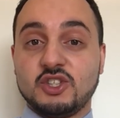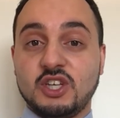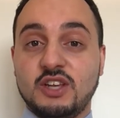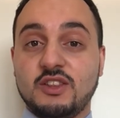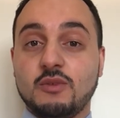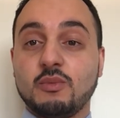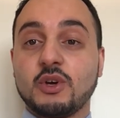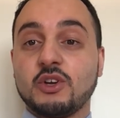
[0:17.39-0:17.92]

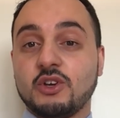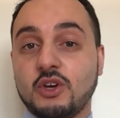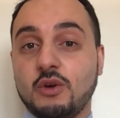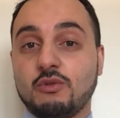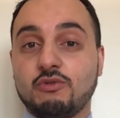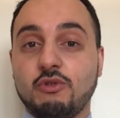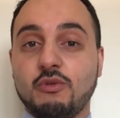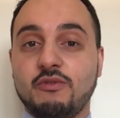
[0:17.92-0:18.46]
and then we're going to go
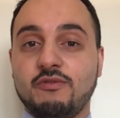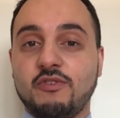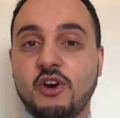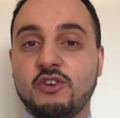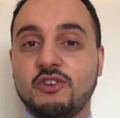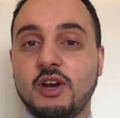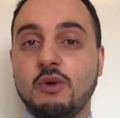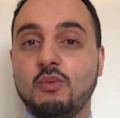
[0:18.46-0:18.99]
through and
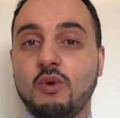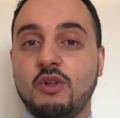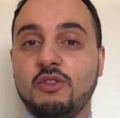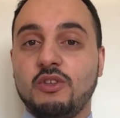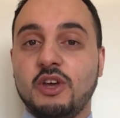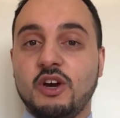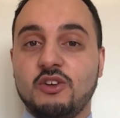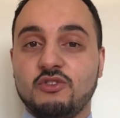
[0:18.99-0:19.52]
find out what
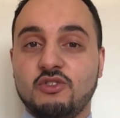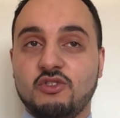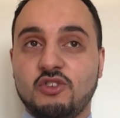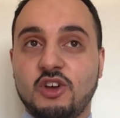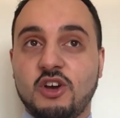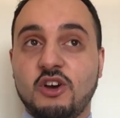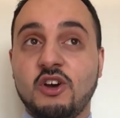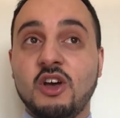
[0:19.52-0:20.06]
the answers
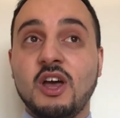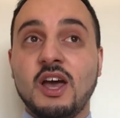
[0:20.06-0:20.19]
are